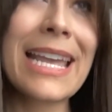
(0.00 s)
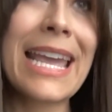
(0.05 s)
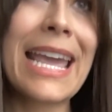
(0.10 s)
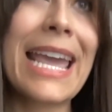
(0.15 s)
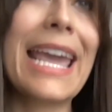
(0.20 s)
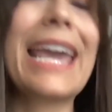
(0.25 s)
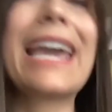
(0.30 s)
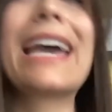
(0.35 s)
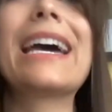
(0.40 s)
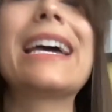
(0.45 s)

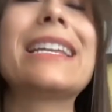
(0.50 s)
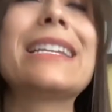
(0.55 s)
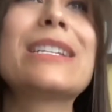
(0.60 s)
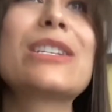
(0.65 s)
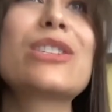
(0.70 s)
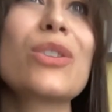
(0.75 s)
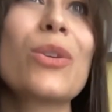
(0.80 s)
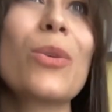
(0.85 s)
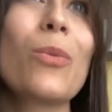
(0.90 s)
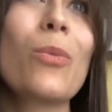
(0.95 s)
And
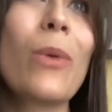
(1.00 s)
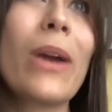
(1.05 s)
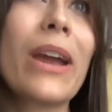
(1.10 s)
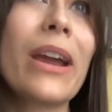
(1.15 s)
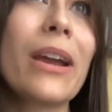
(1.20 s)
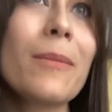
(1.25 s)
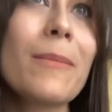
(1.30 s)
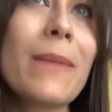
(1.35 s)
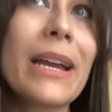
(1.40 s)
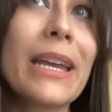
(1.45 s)
so
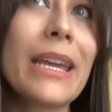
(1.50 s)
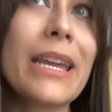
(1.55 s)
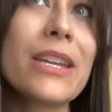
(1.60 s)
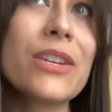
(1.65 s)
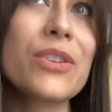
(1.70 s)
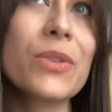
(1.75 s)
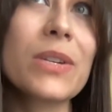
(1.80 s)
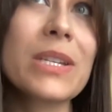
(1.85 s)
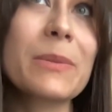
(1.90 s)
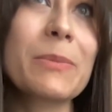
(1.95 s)
where my
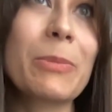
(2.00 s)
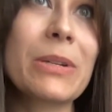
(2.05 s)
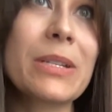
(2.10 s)
interest,